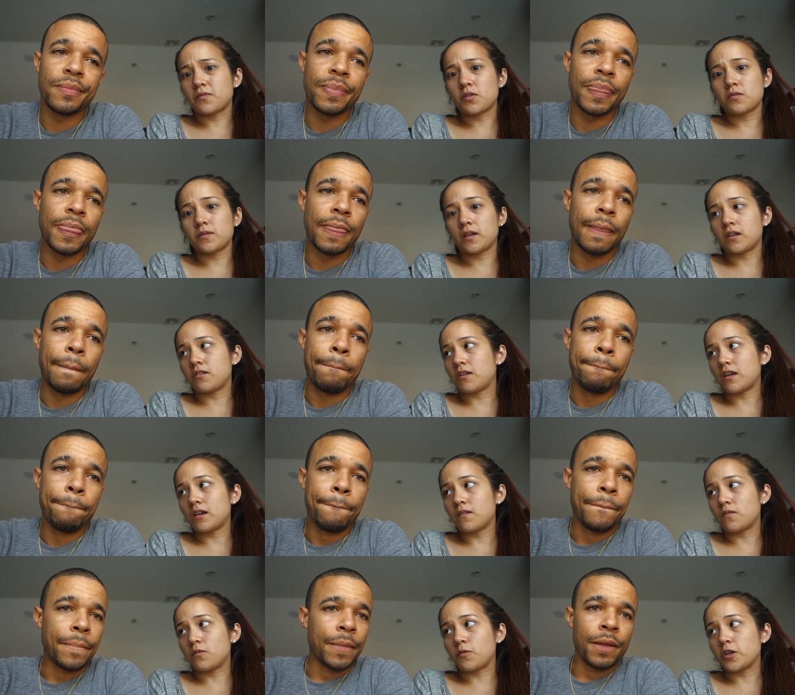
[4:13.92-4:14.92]
Speaker 1: phone, like, you
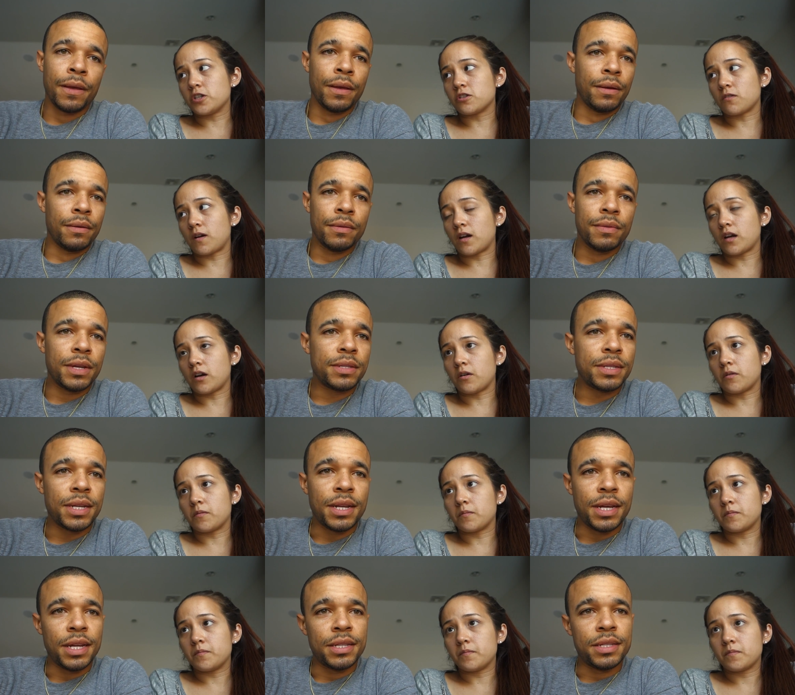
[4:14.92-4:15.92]
can't even reach her right
Speaker 2: now. They said
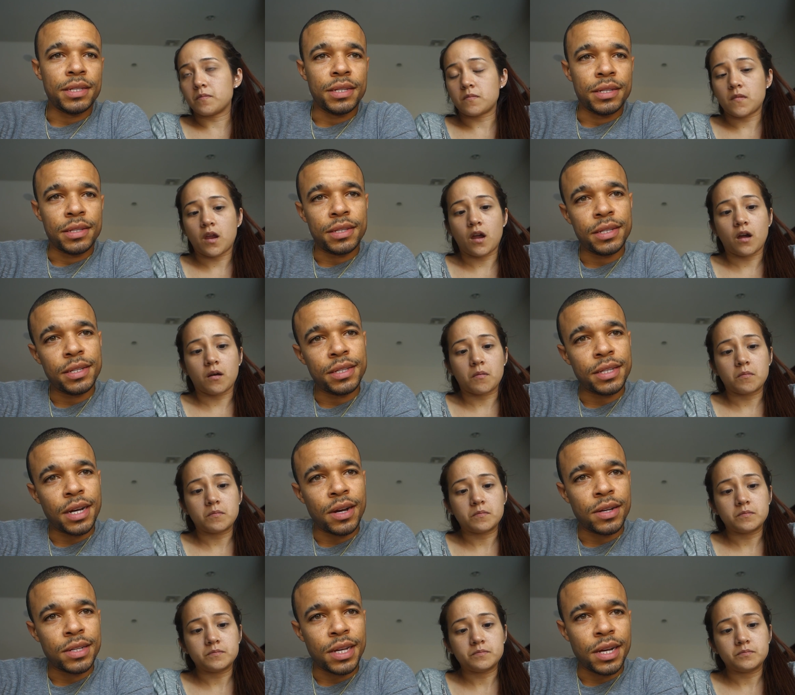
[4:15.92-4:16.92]
the A T and T
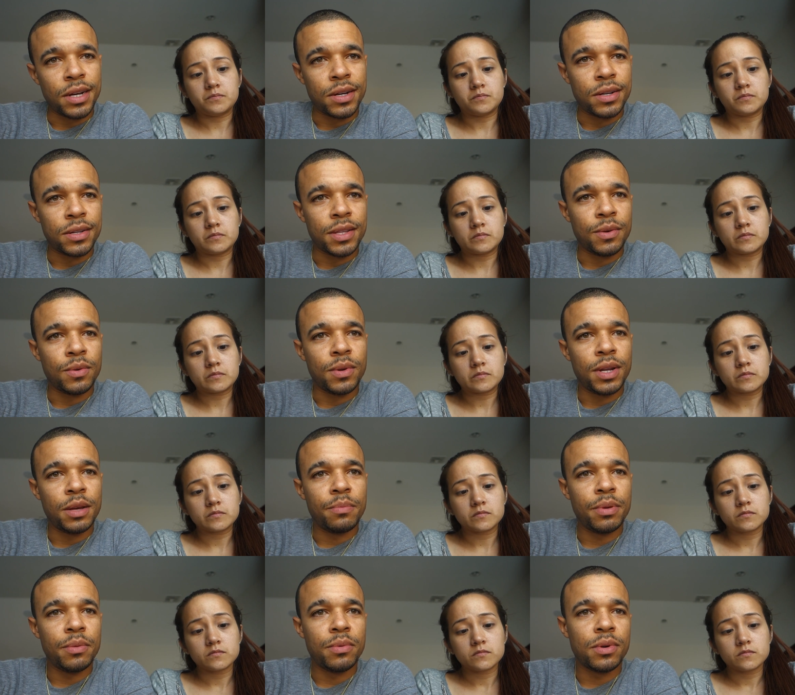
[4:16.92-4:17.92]
towers are out. They won't
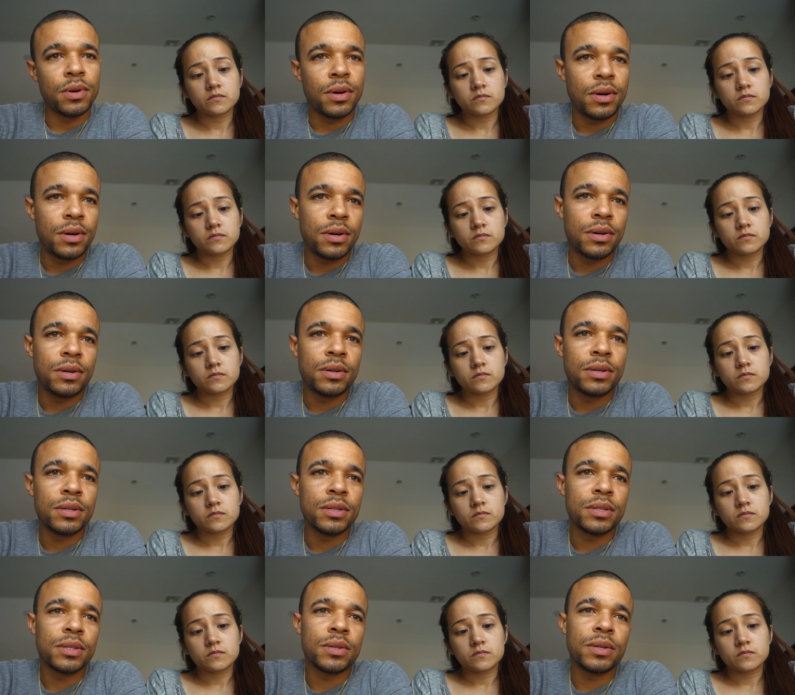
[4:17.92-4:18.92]
let people
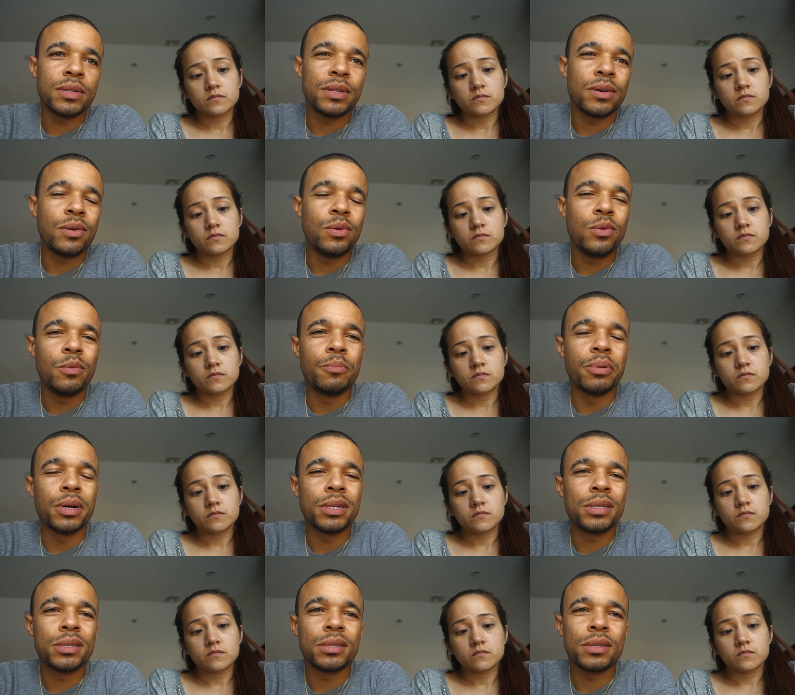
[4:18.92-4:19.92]
call. So it's a whole
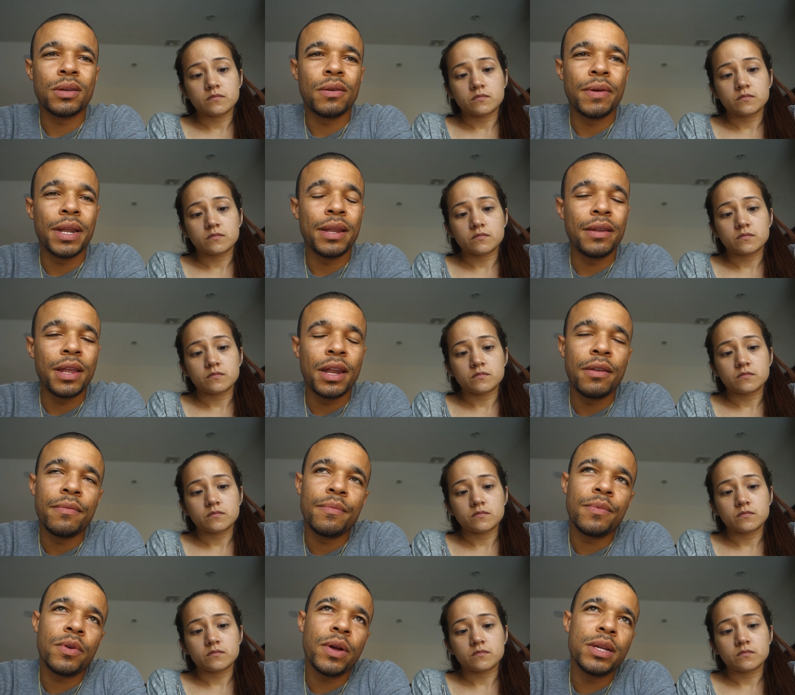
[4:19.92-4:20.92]
bunch of stuff. And and the
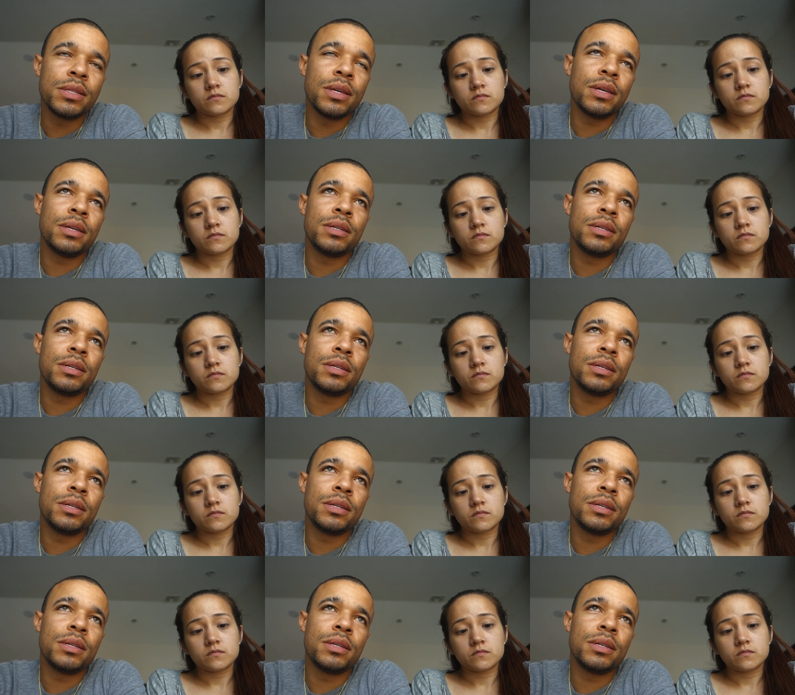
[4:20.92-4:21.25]
great thing